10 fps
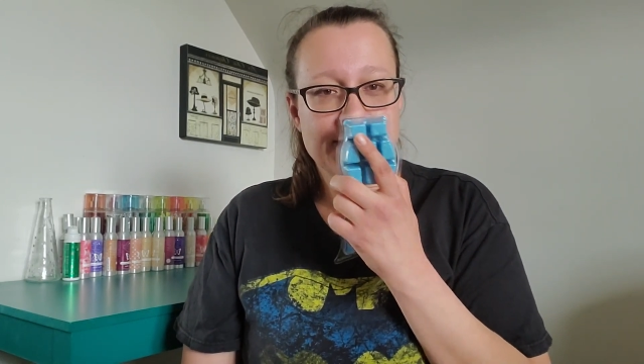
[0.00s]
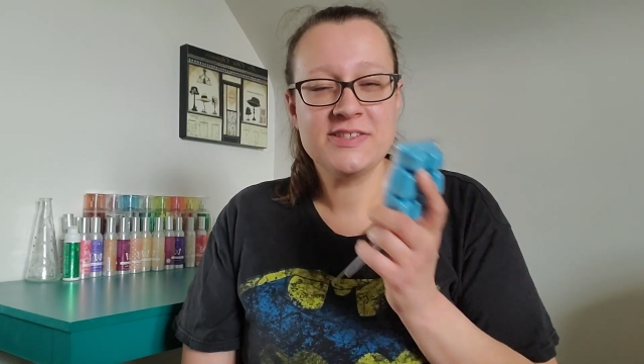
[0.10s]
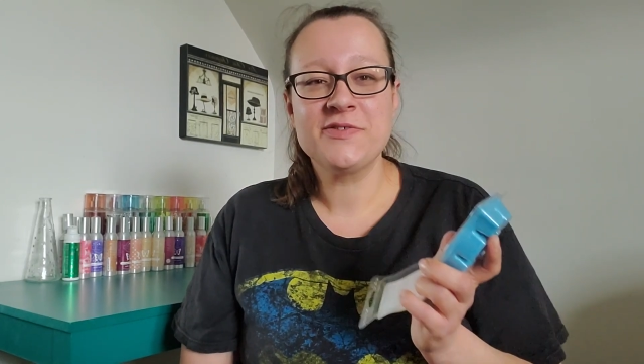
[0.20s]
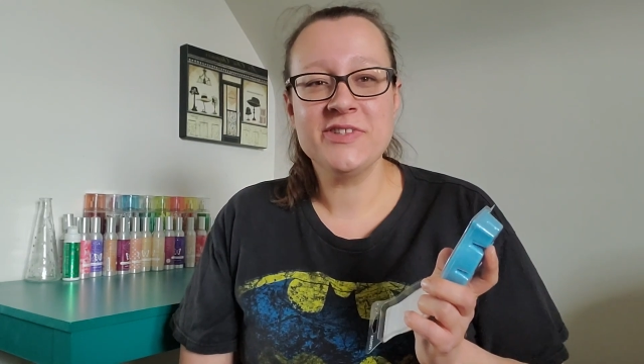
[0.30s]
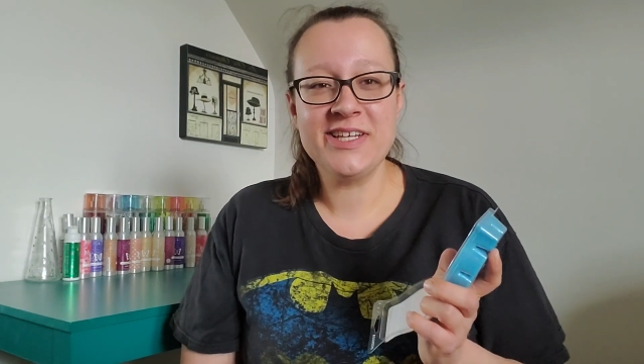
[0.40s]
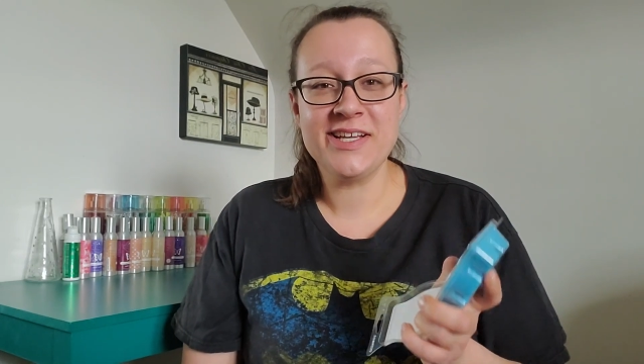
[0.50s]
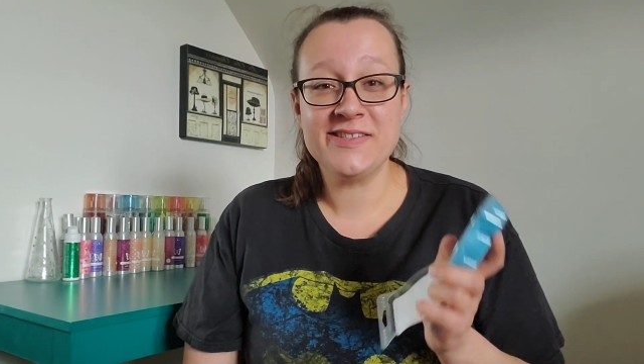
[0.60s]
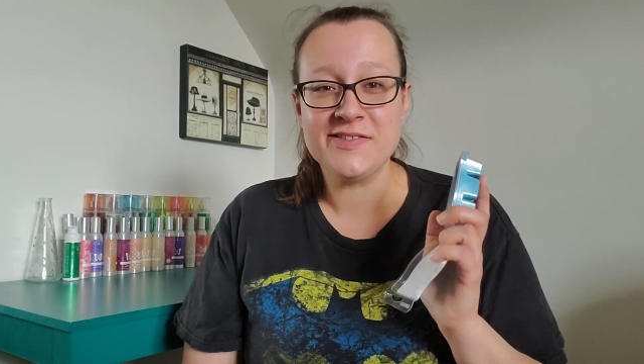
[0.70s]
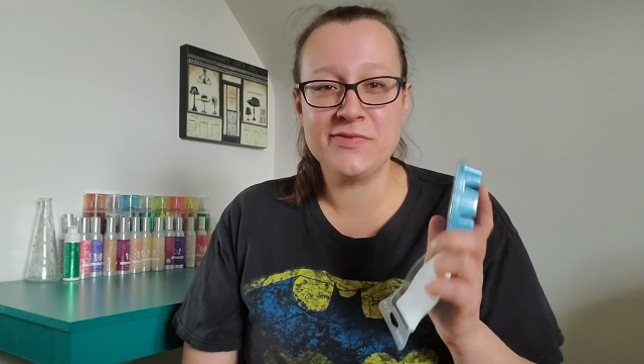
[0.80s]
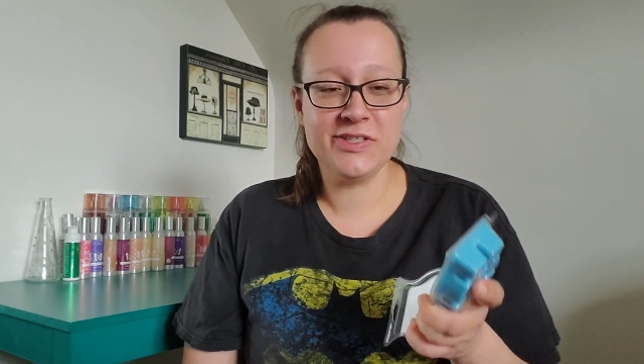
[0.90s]
It's really nice.
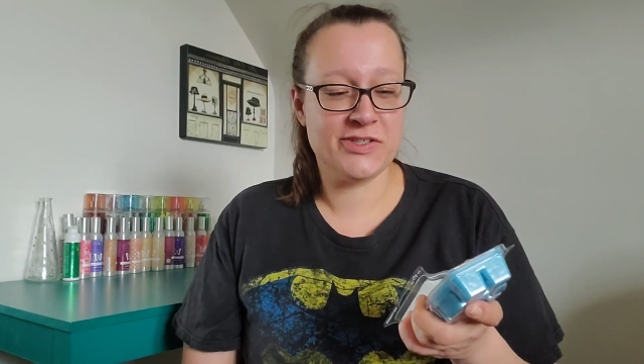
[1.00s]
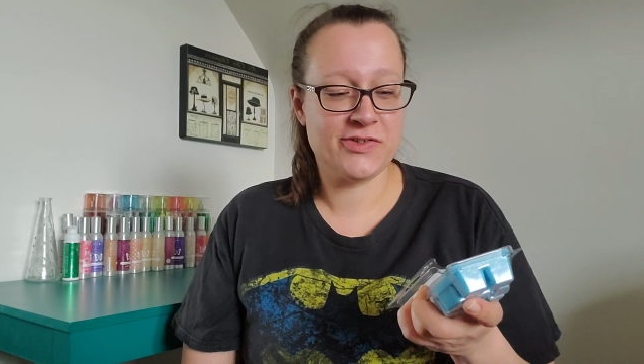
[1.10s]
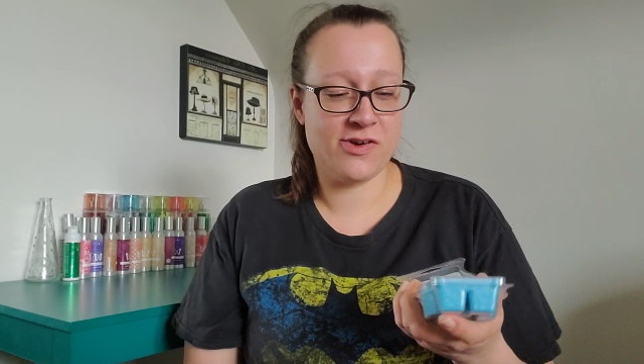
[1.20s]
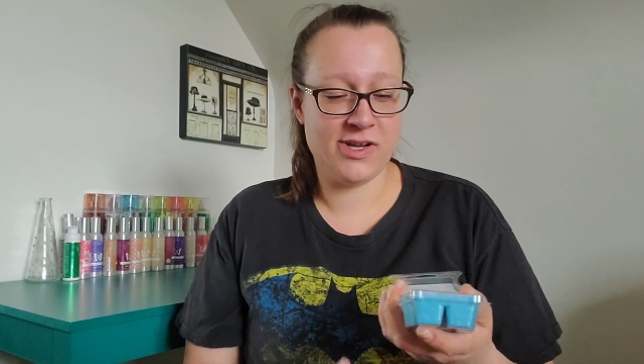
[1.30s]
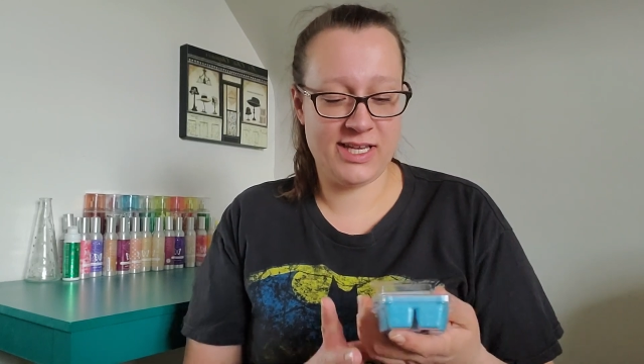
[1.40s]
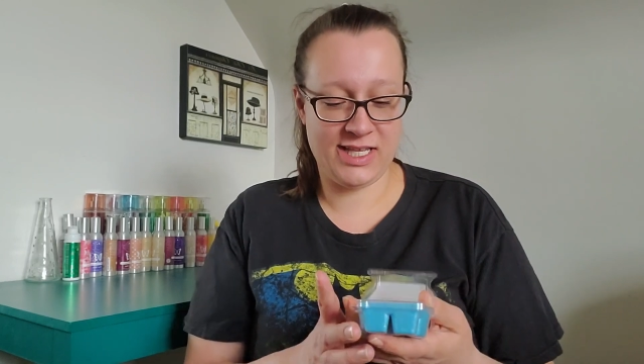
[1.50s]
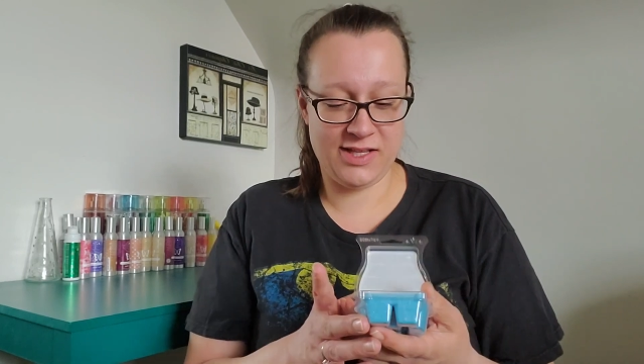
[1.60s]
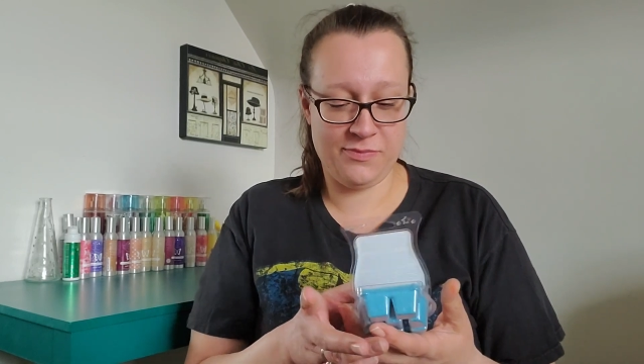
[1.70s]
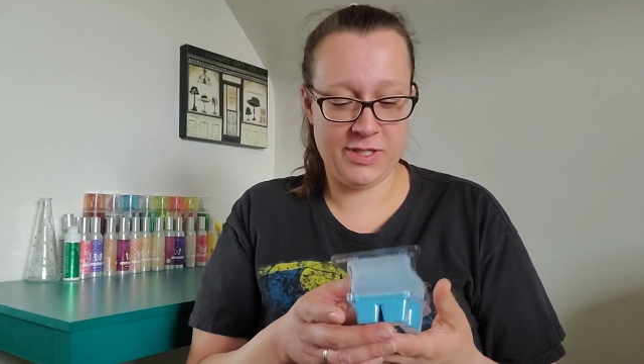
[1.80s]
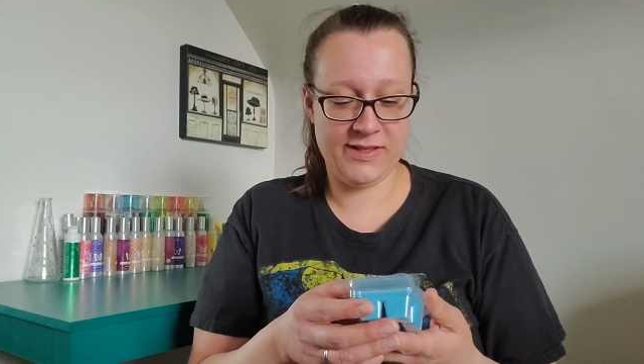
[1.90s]
It's really strong. And I
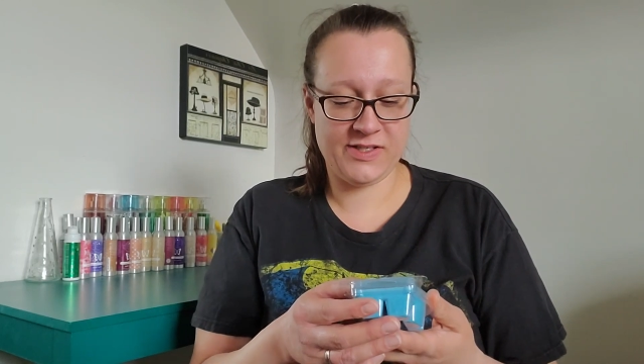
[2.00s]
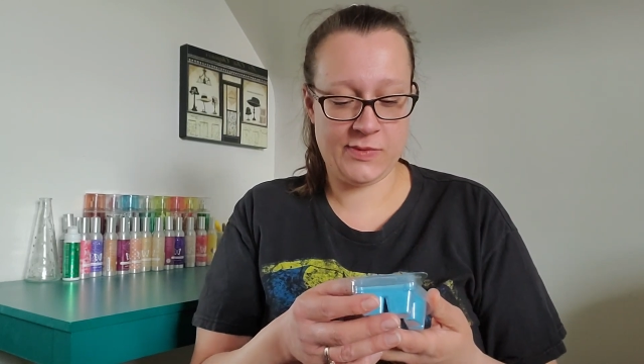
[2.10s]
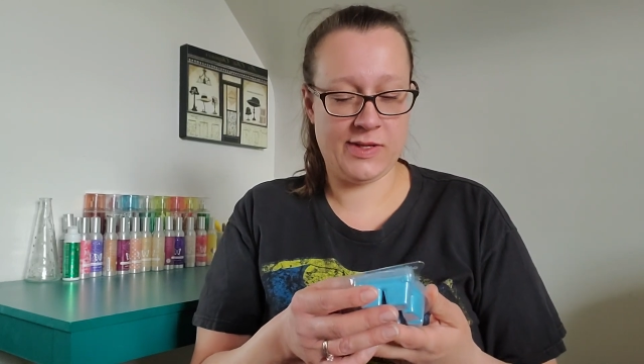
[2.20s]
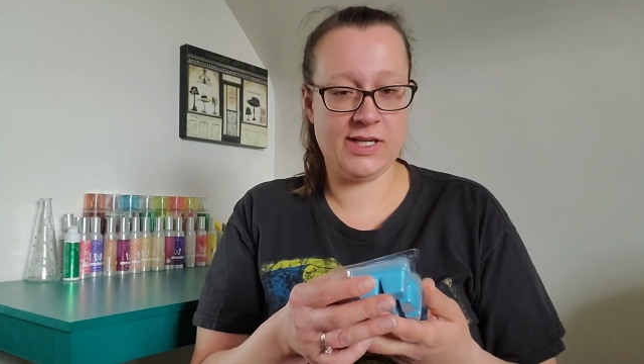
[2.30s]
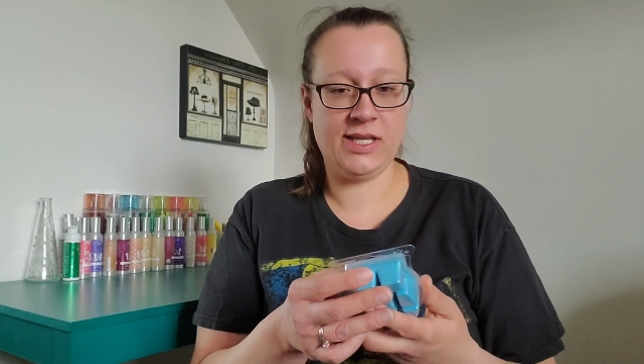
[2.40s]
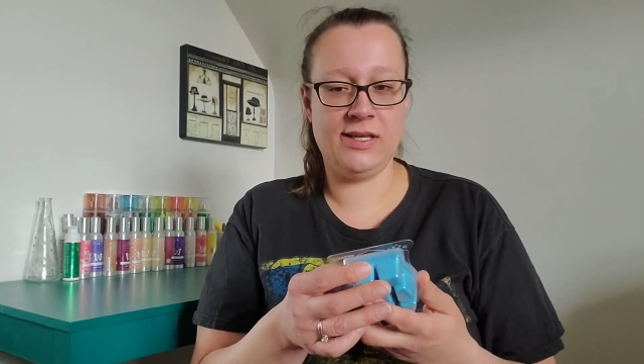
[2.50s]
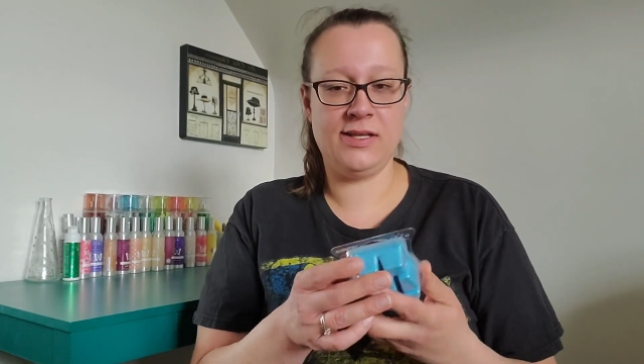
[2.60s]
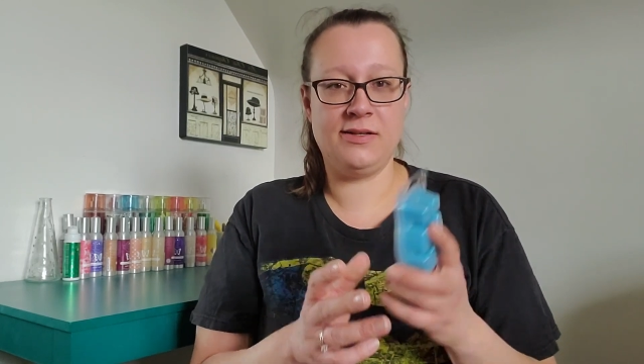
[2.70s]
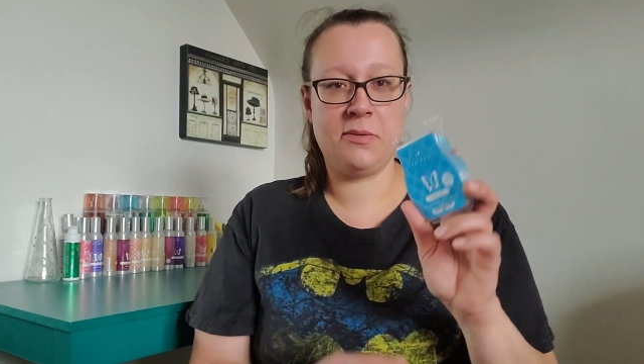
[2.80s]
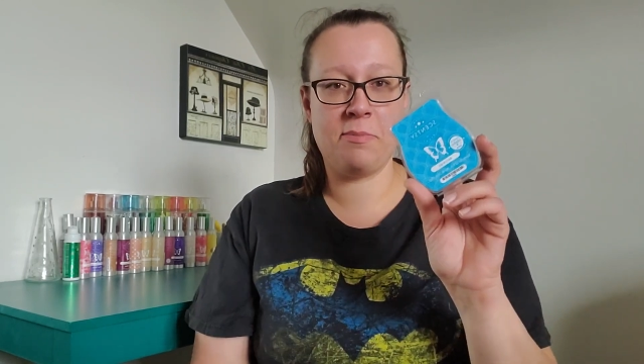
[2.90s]
love putting this one
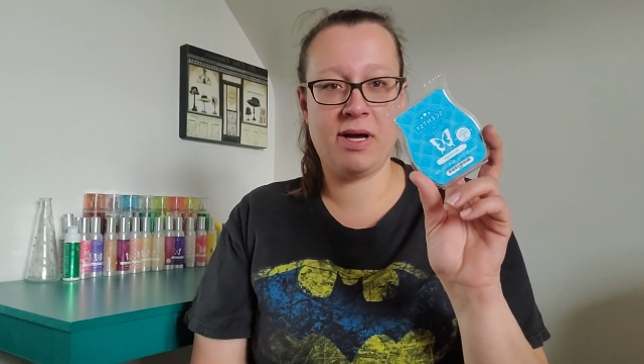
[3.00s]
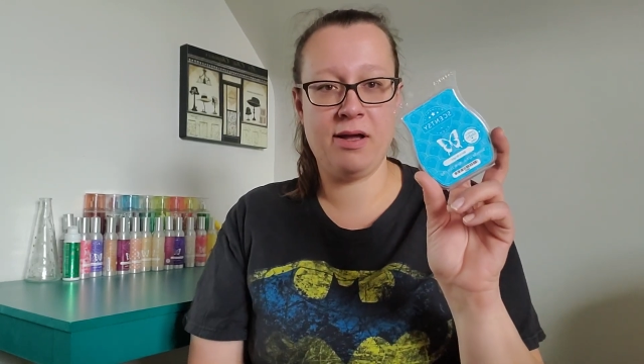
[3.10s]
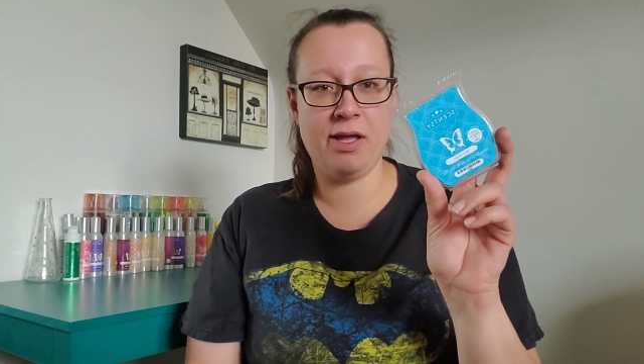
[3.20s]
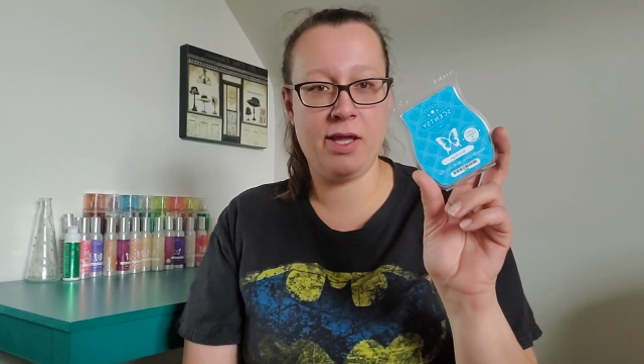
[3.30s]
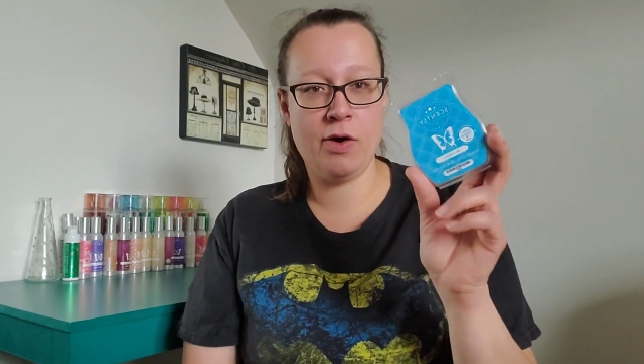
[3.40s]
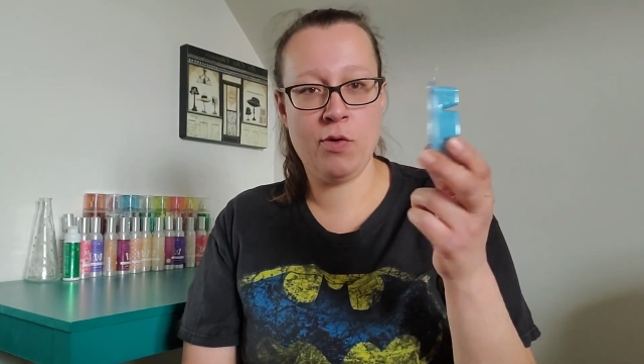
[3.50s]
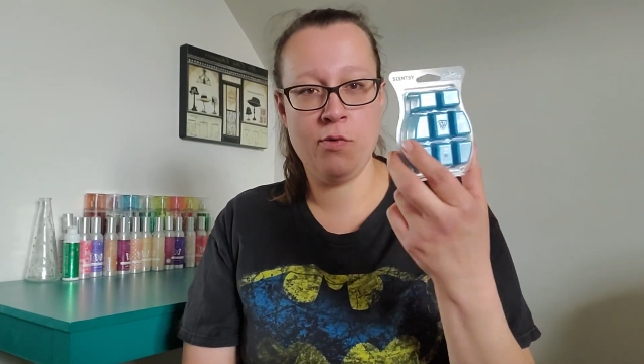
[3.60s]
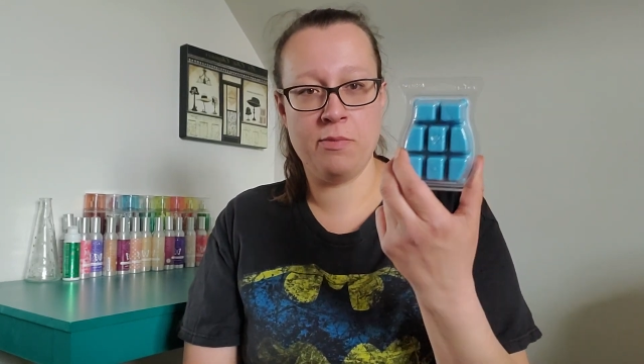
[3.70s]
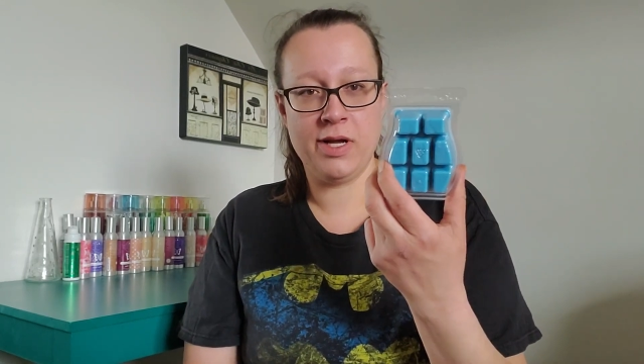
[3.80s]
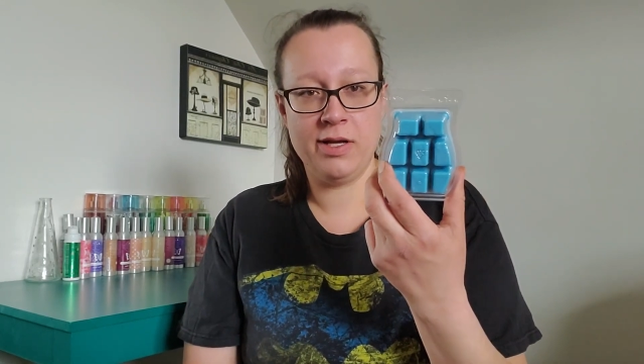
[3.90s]
in my
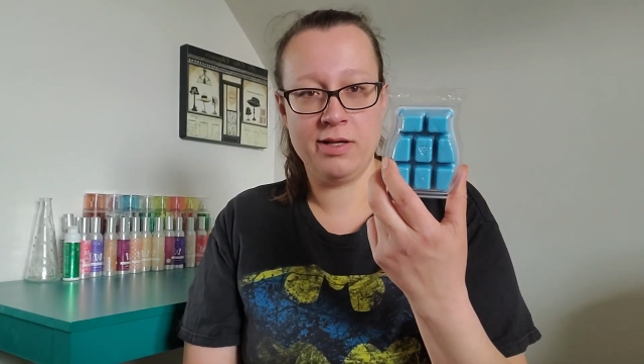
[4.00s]
home.